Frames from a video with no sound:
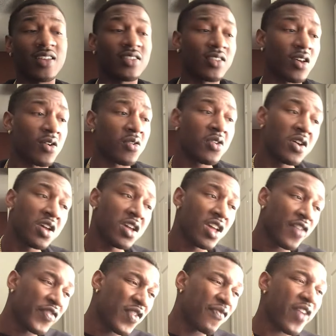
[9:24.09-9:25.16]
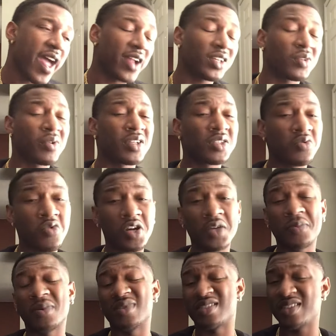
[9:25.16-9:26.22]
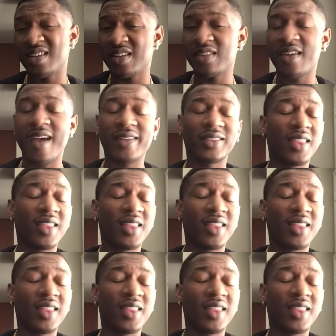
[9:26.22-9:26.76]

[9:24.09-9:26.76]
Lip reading: So if you factor in 20% of that,